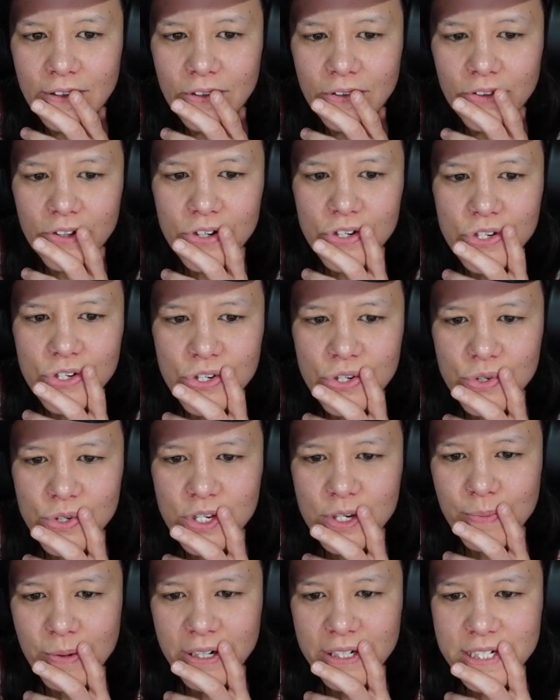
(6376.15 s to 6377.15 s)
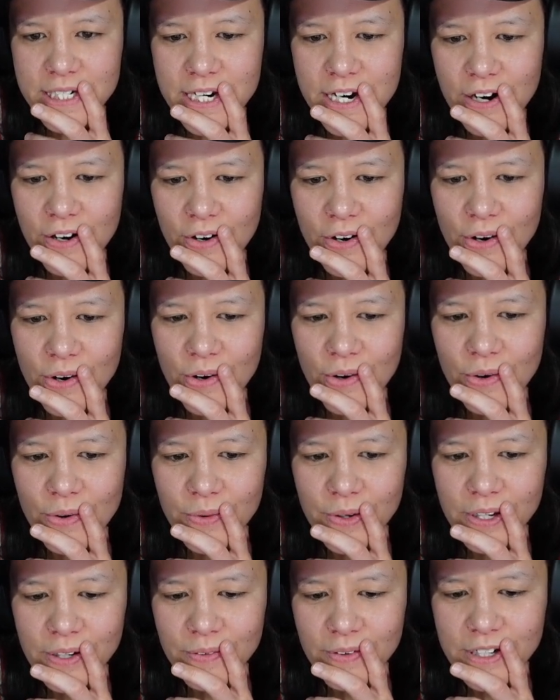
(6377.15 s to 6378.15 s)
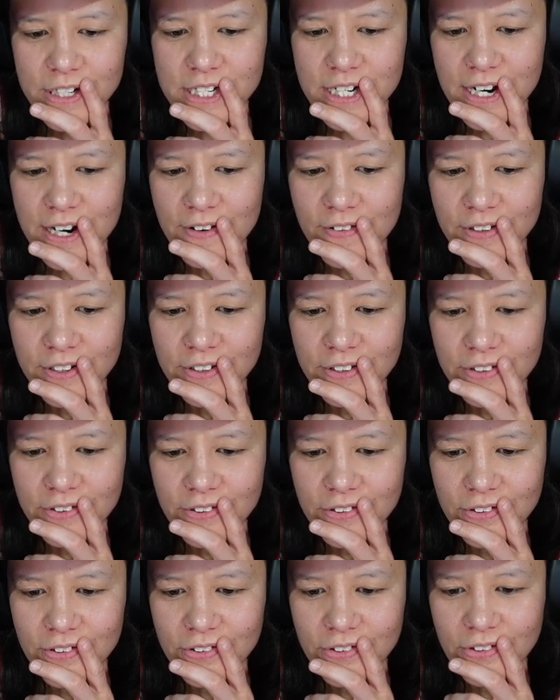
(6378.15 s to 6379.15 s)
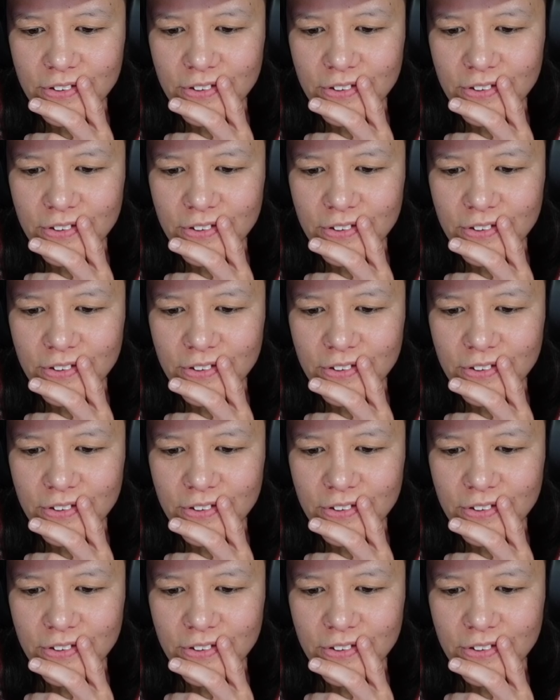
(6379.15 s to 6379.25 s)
there's Susie Montero. We can watch that one, too.